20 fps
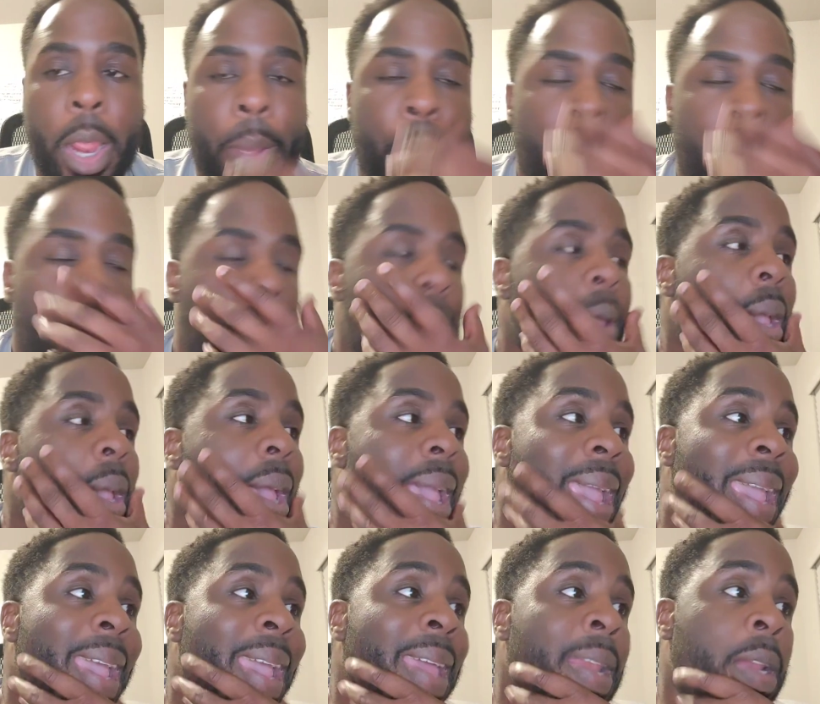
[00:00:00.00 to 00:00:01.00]
And
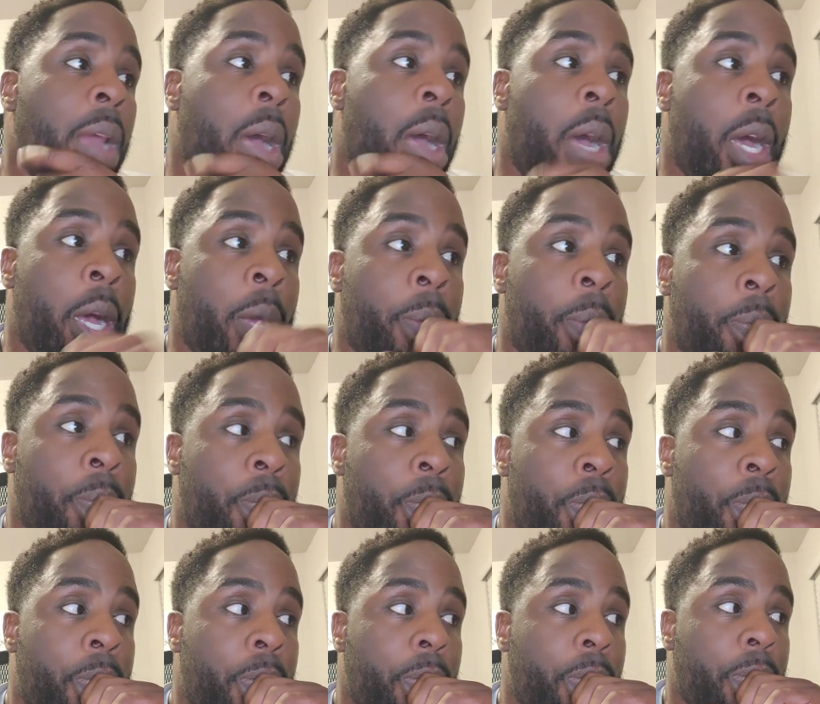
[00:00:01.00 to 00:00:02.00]

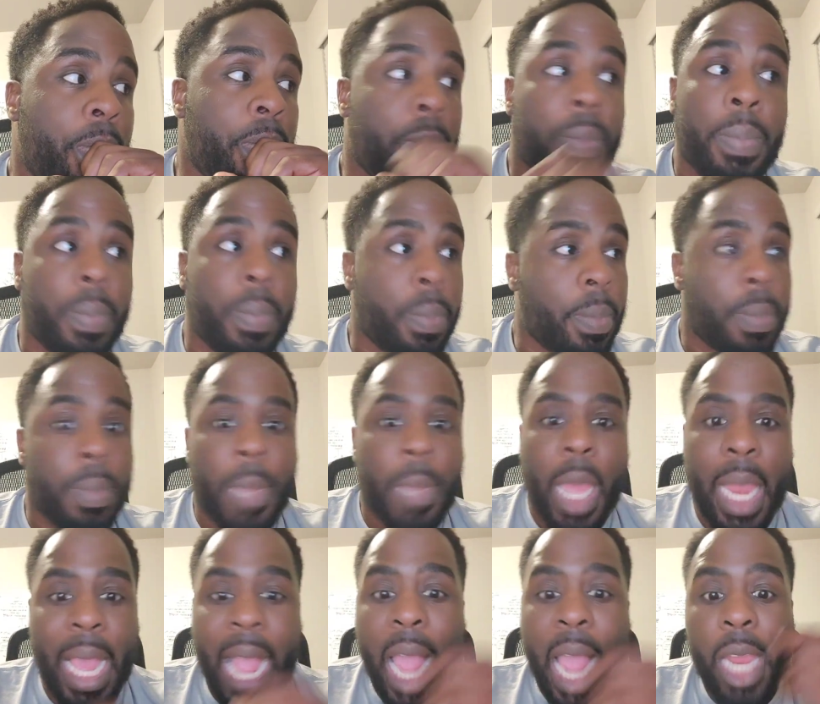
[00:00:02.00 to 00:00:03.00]
like I
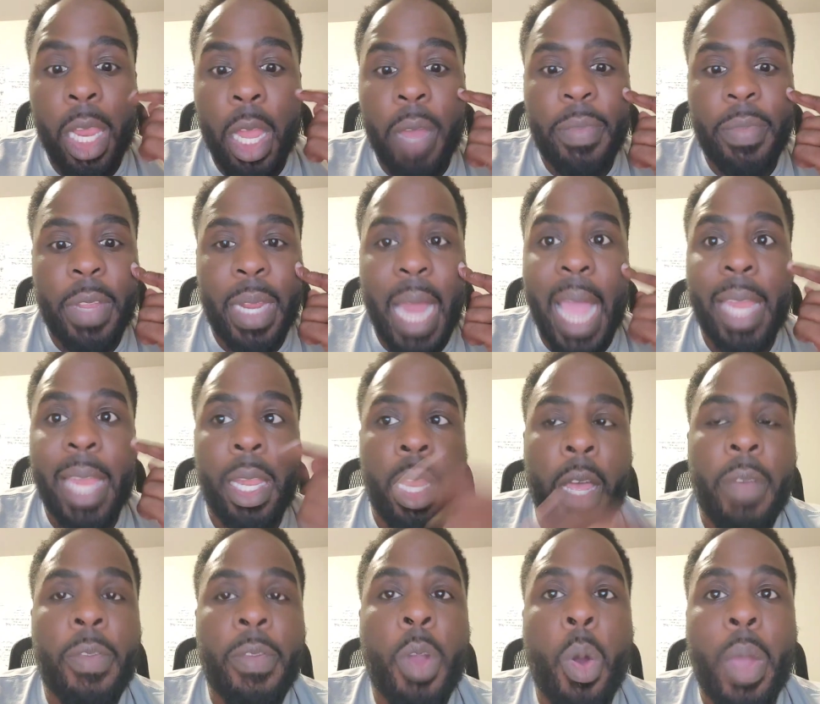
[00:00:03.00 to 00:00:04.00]
loved it. I love going
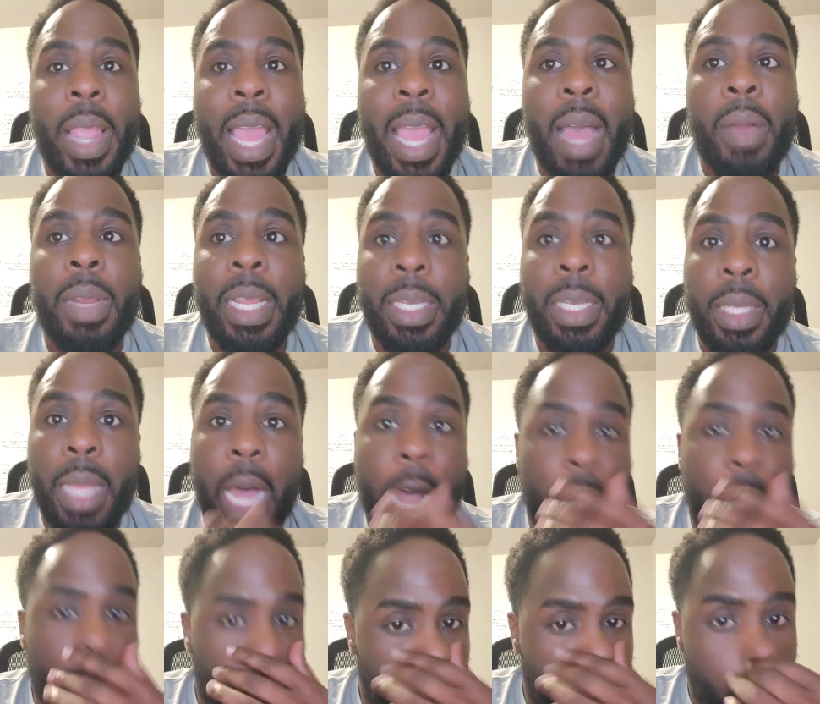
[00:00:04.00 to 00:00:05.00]
out into the hospital and
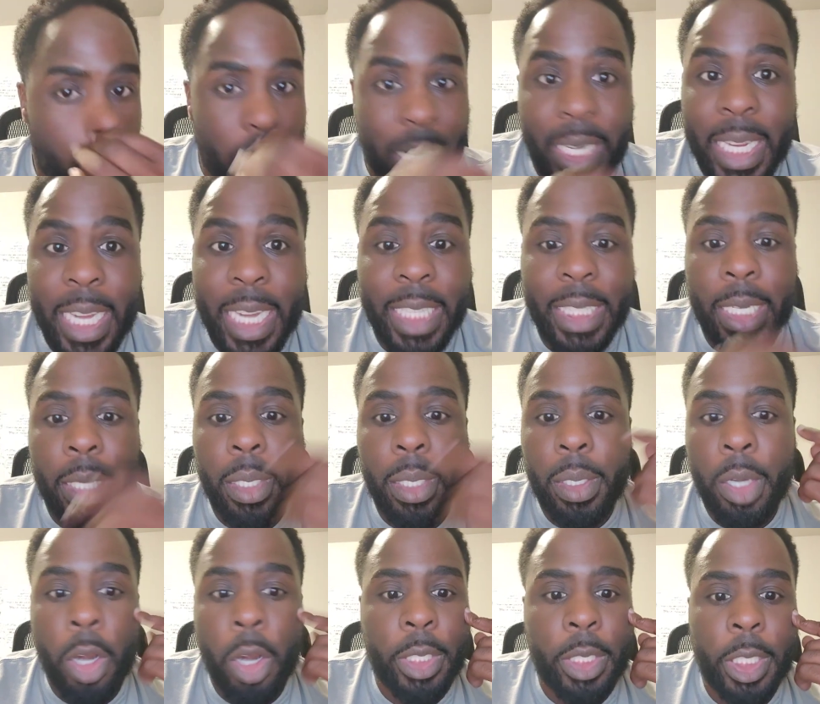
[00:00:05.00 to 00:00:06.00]
teaching nursing
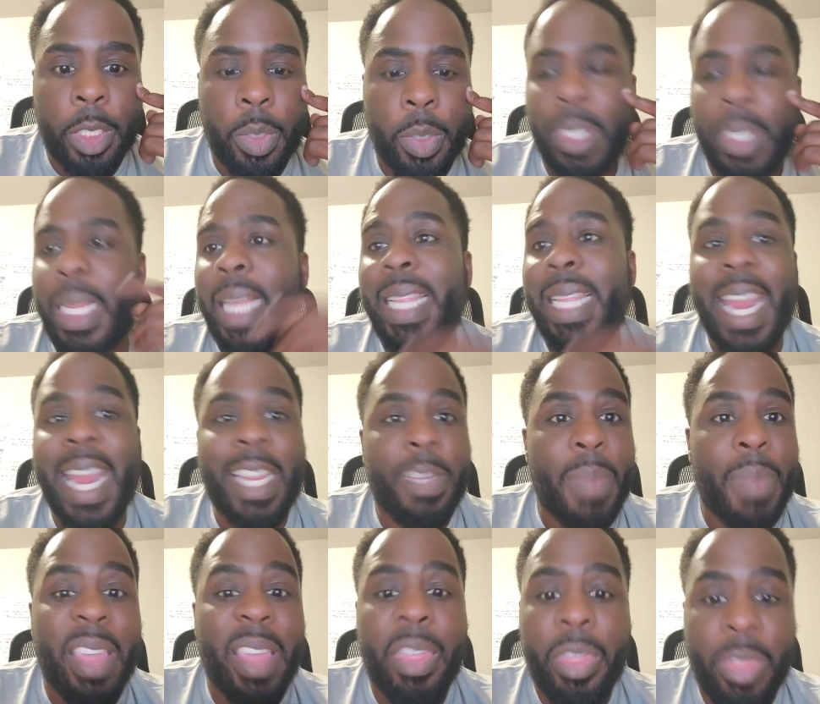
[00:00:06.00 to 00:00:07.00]
students. Like that is my
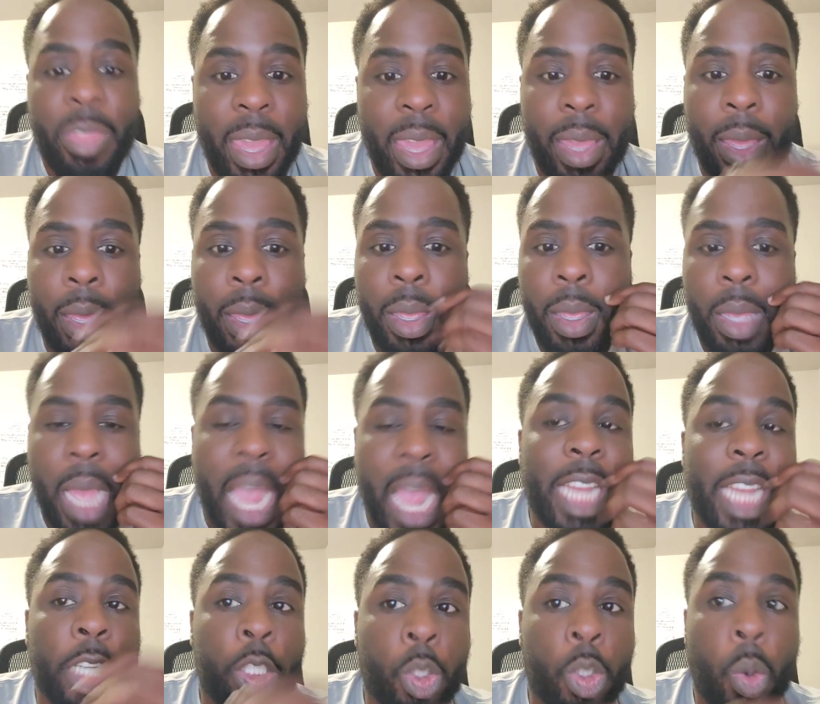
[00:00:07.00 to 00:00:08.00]
thing. I enjoyed it
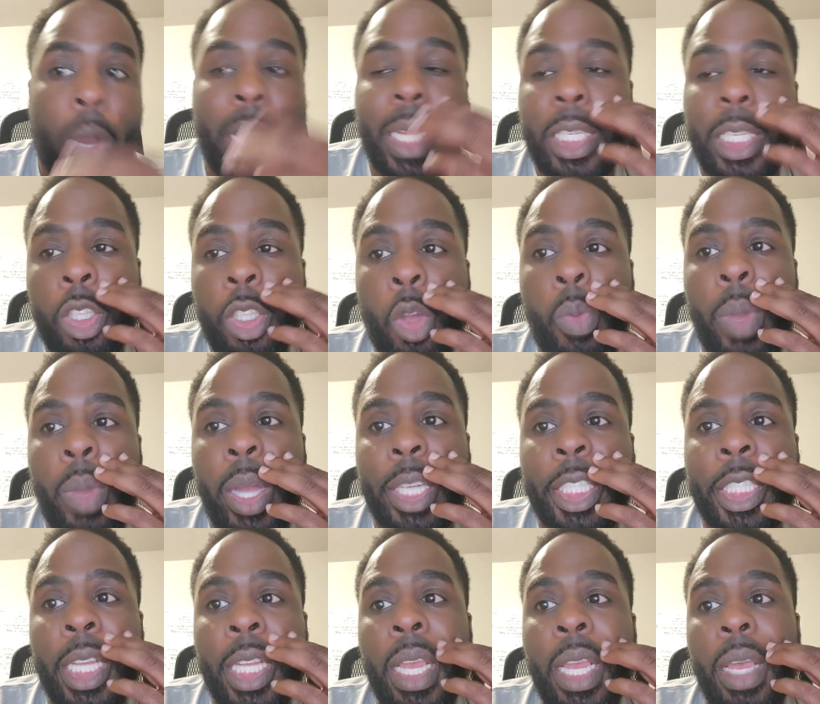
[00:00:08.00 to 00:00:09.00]
so much.
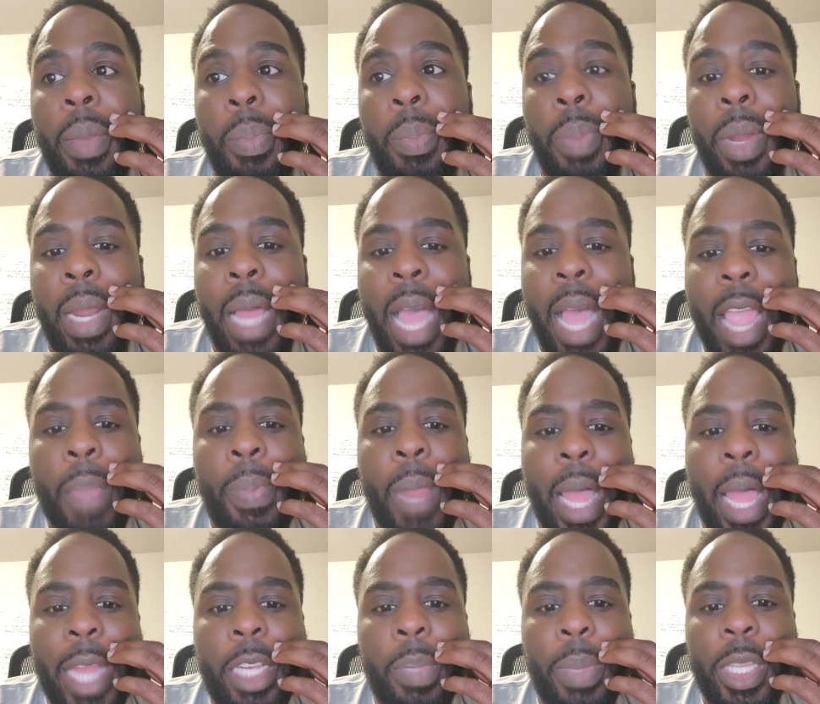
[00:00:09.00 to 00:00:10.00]
But I applied to be
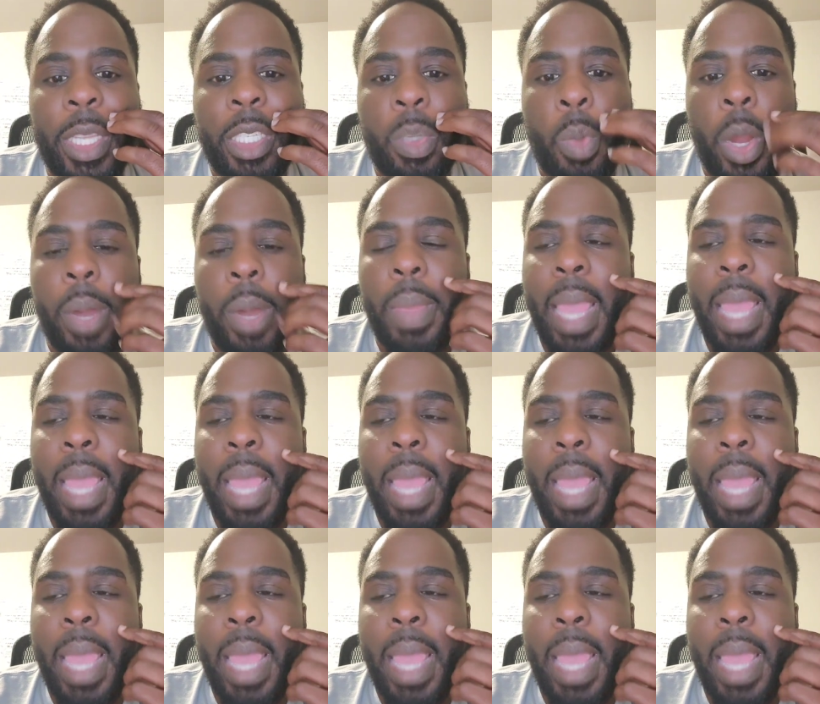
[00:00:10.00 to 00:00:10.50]
somewhere and